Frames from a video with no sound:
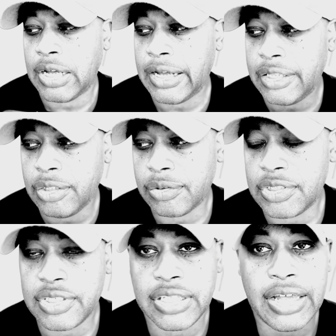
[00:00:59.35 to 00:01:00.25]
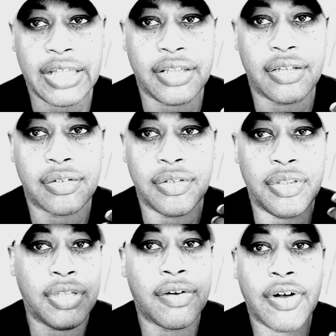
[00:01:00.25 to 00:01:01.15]
I notice that I
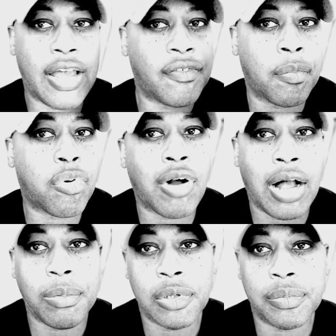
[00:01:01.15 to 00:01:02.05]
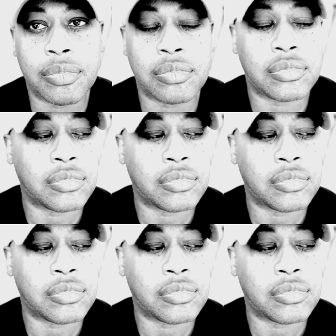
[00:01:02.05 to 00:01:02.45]
never have a problem